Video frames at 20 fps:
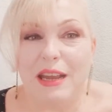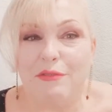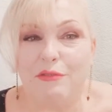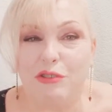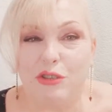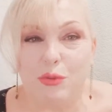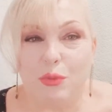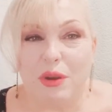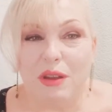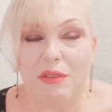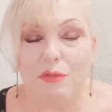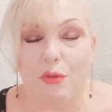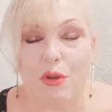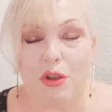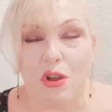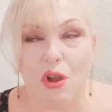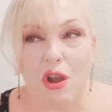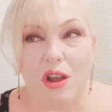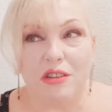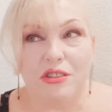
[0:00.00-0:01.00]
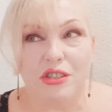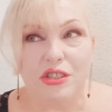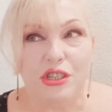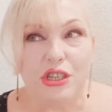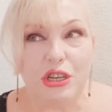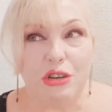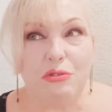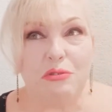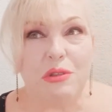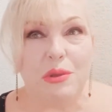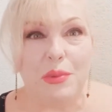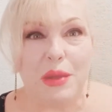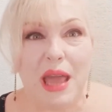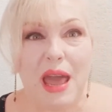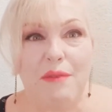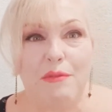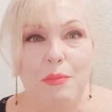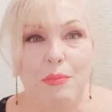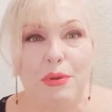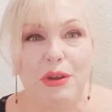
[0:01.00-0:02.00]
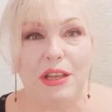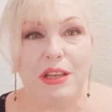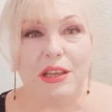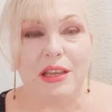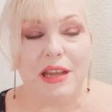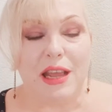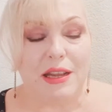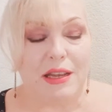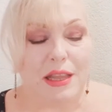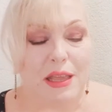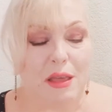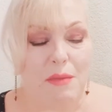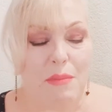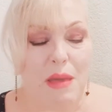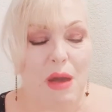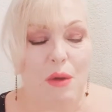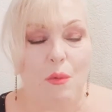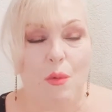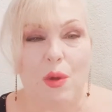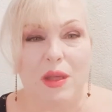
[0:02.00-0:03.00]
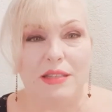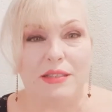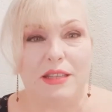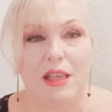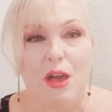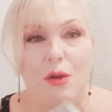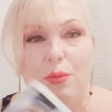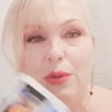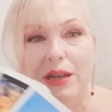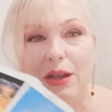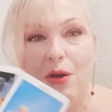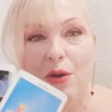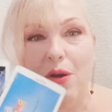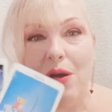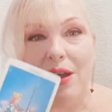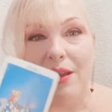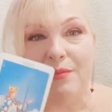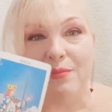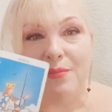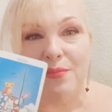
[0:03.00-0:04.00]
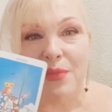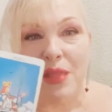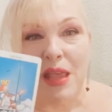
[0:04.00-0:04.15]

after 24 cards, generally we have a pretty good idea about what's going on.